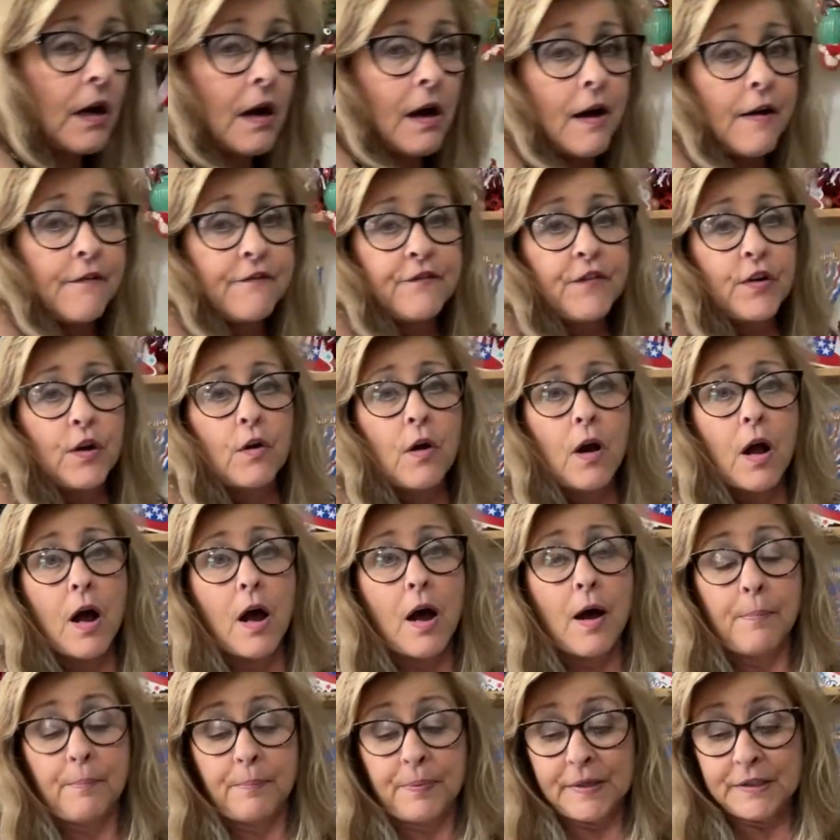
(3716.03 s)
offer
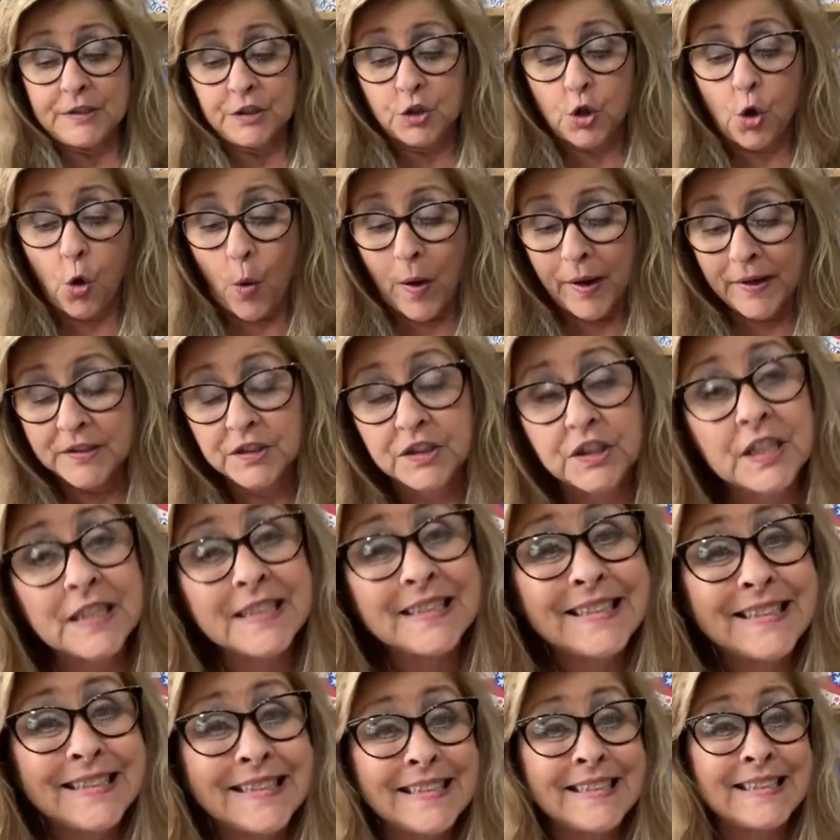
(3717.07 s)
up is going to
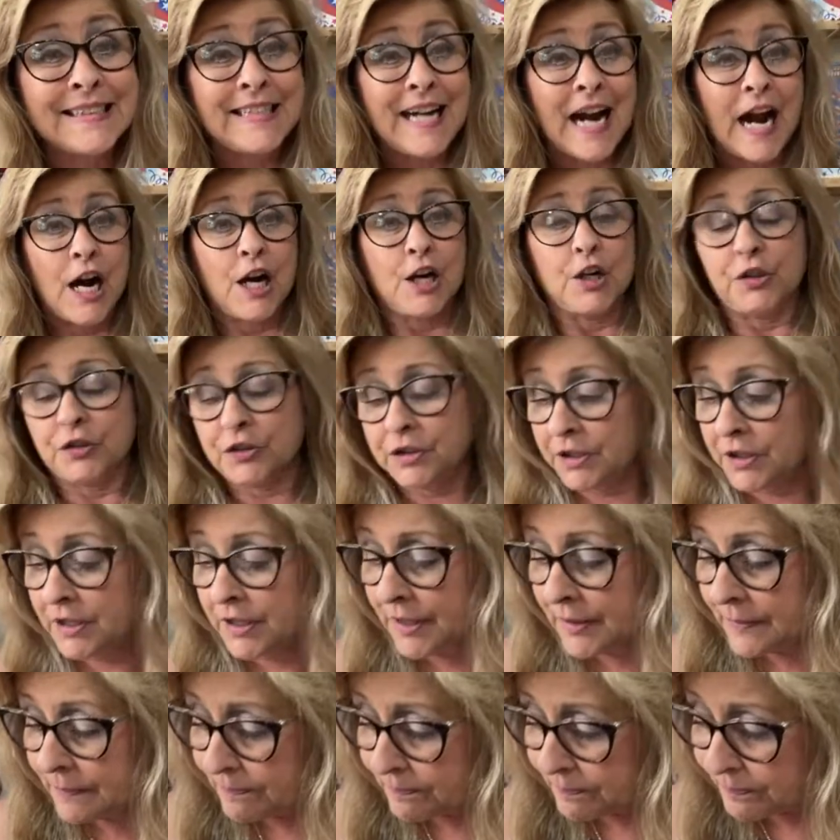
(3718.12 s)

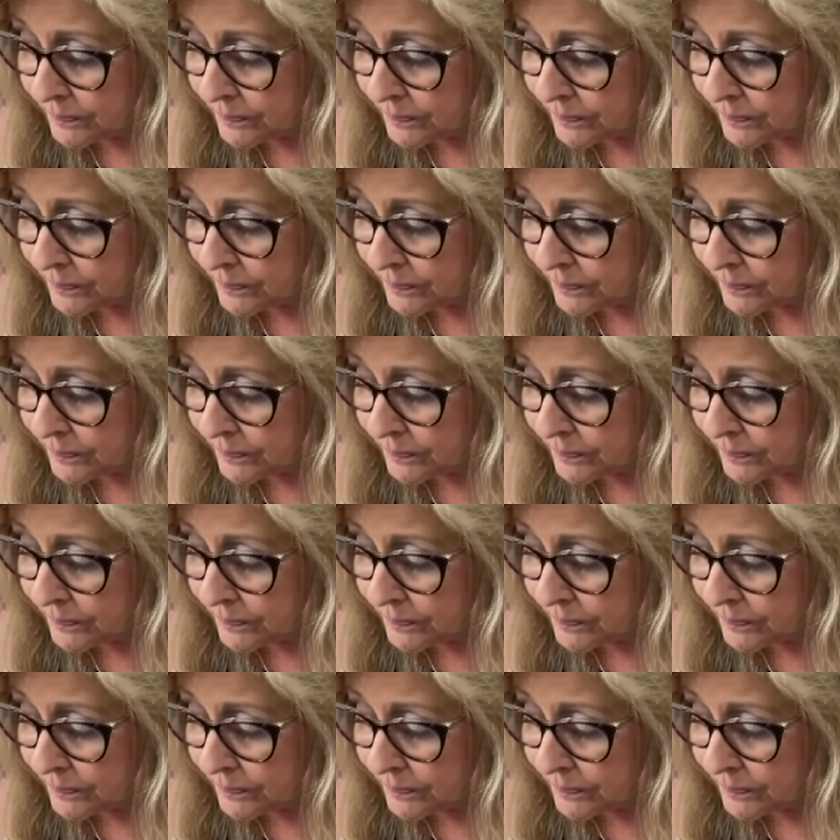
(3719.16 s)
start,